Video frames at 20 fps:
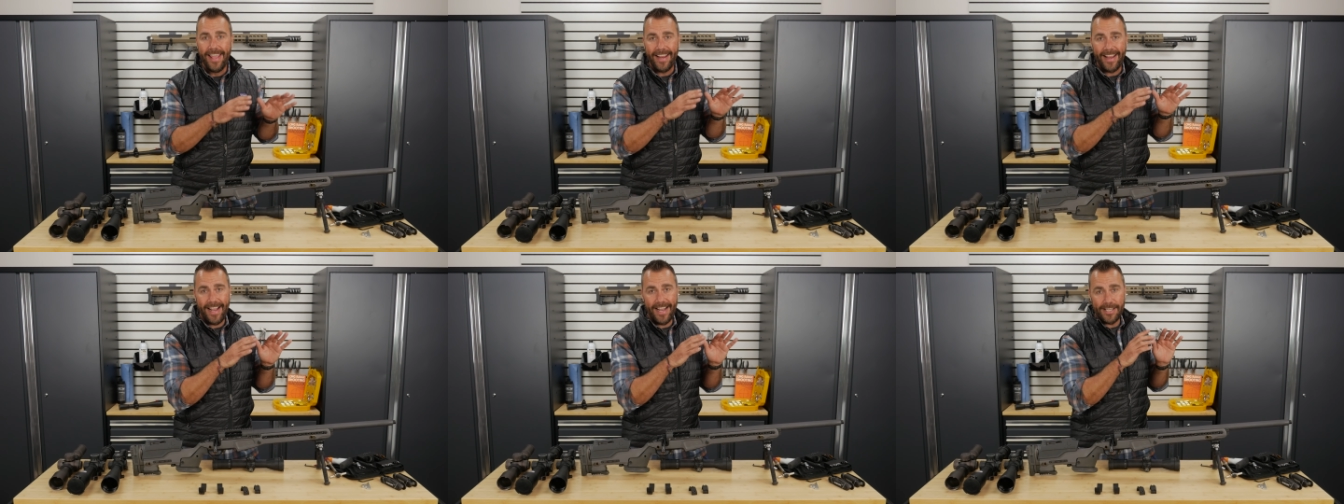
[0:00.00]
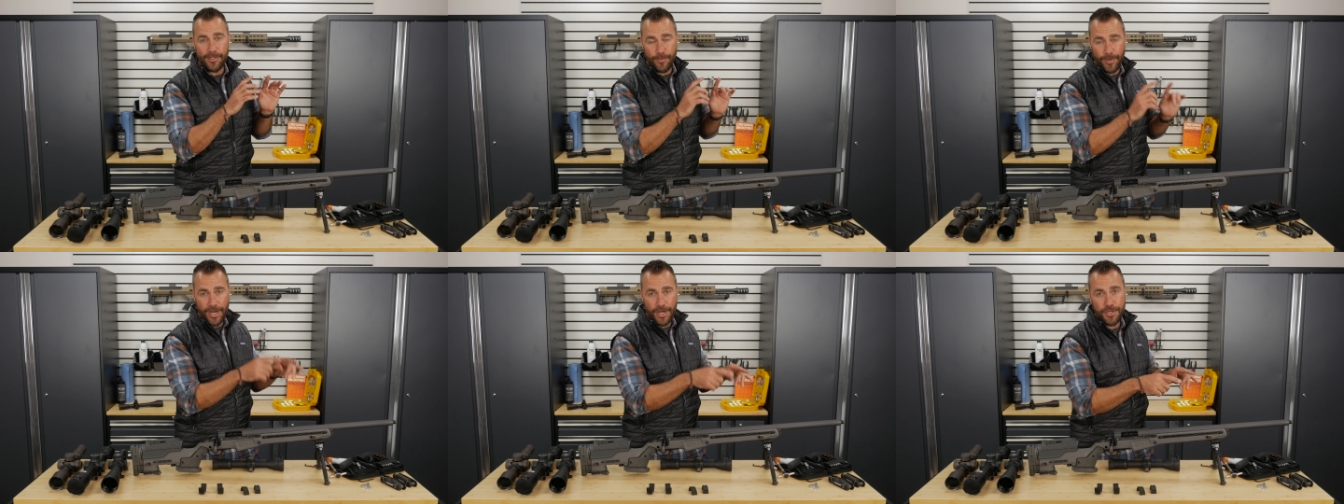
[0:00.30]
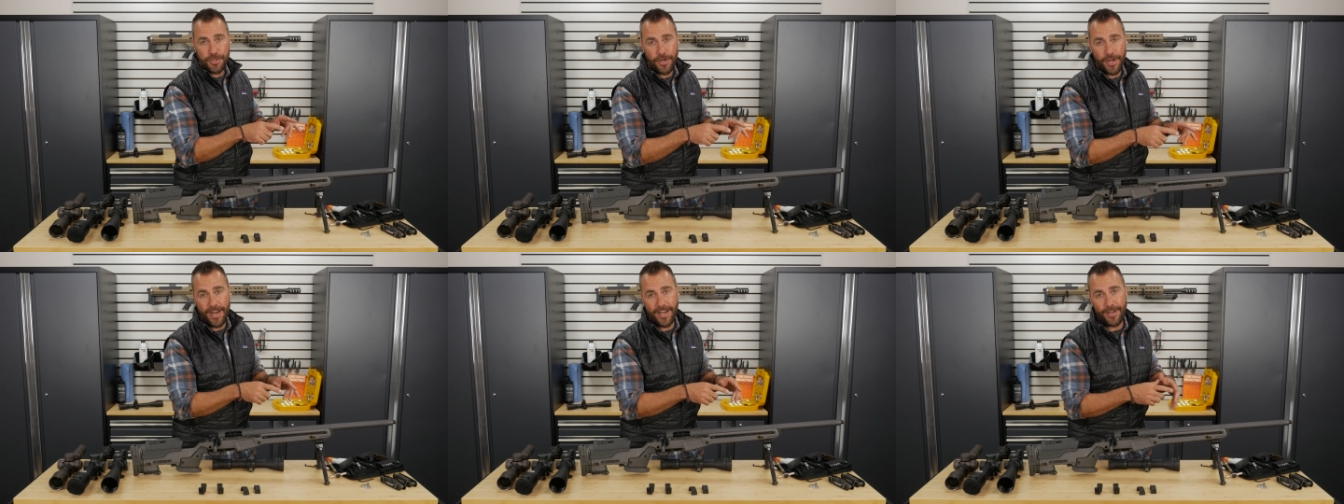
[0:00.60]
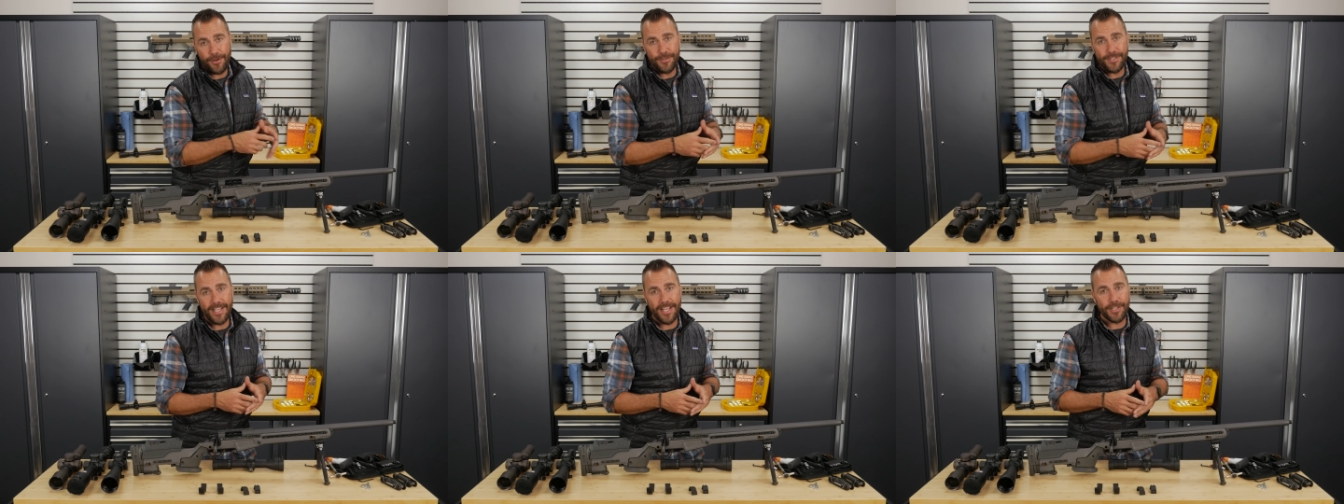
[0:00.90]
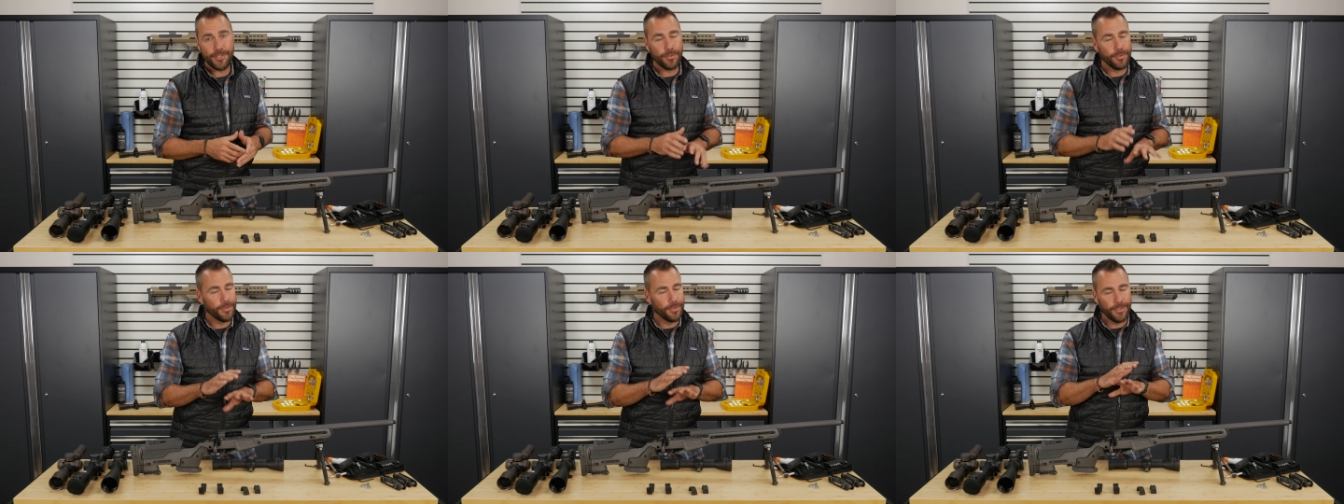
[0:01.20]
Guys, when I show you how to use that
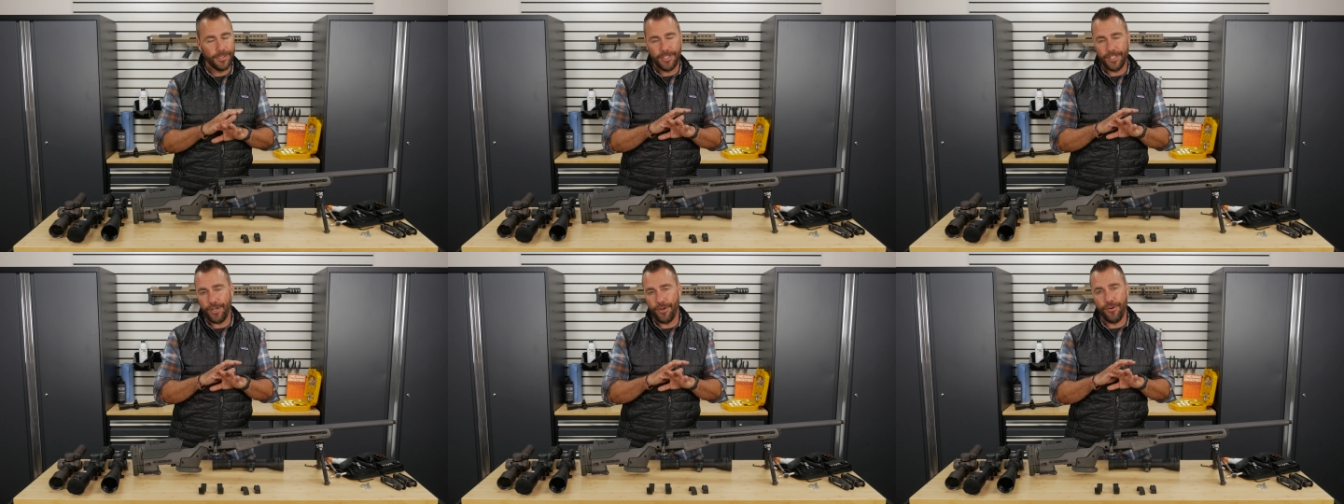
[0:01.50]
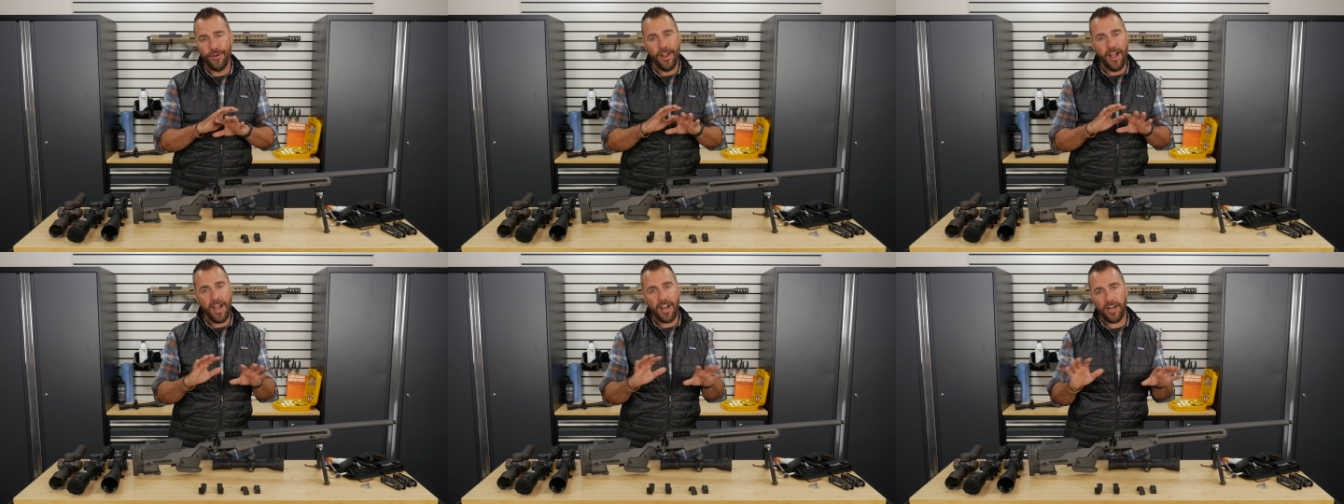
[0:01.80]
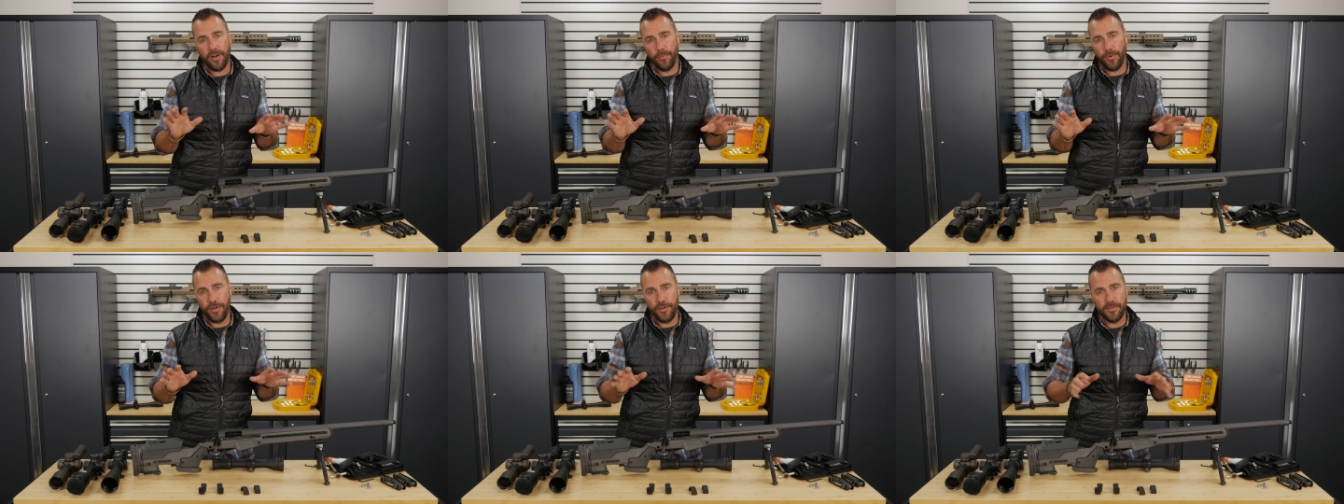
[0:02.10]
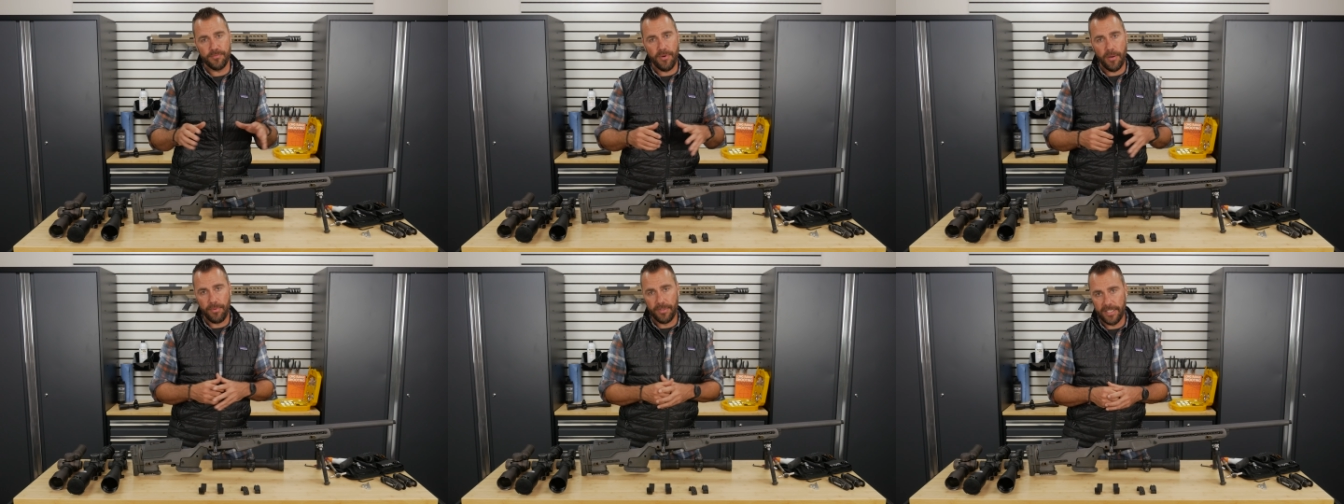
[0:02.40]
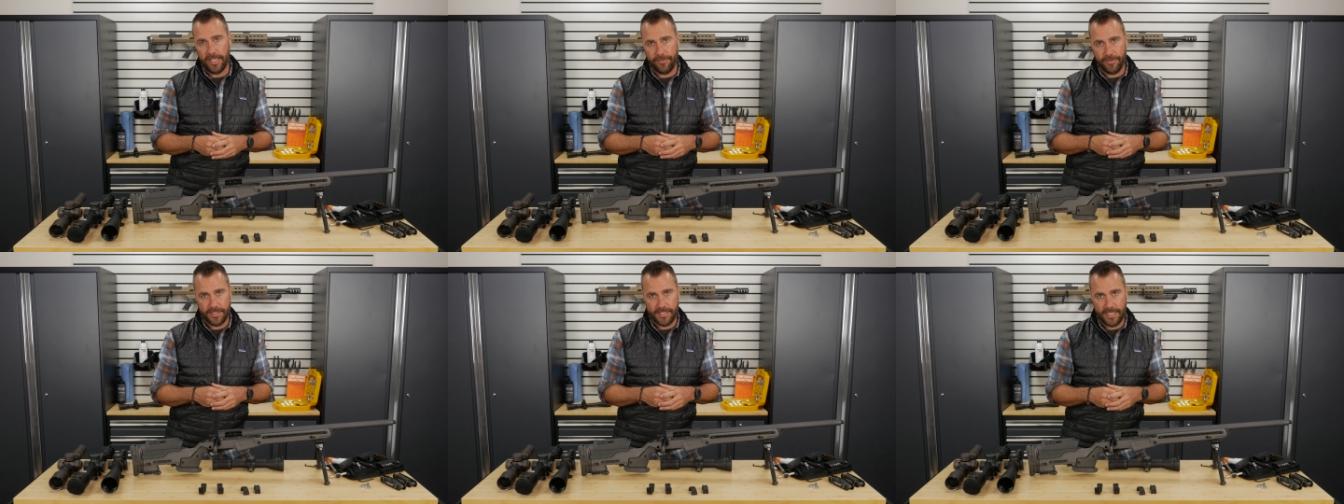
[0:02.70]
tool, you're not going to want to use bubble
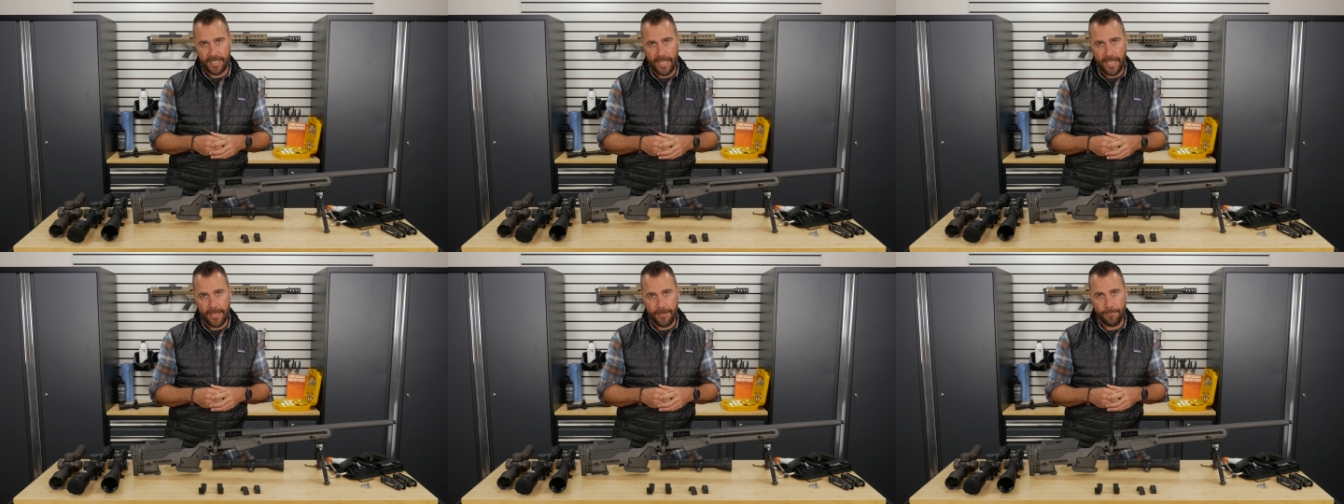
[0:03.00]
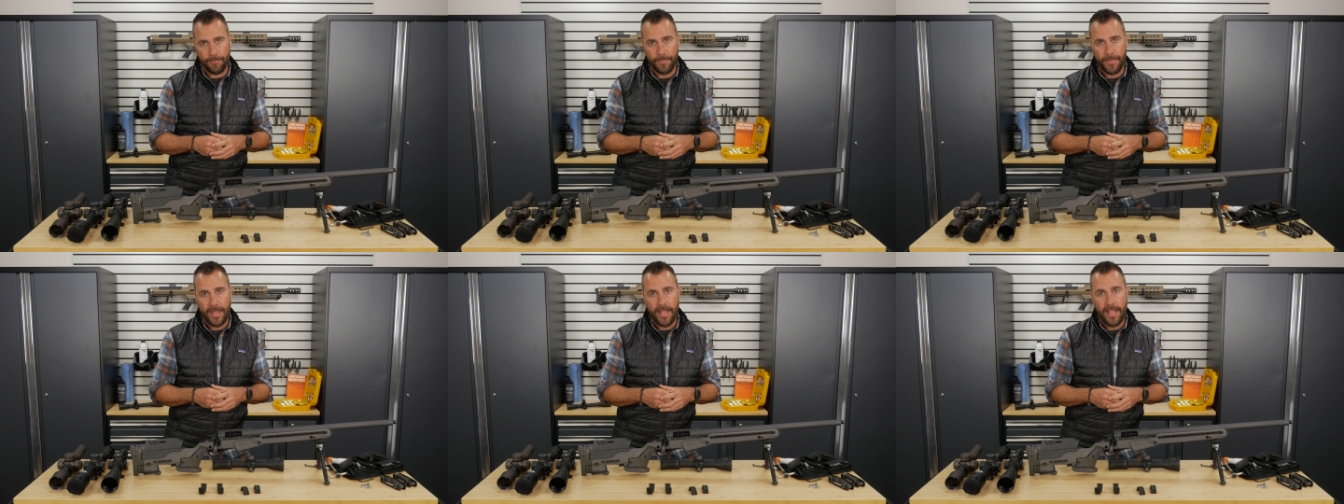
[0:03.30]
levels again.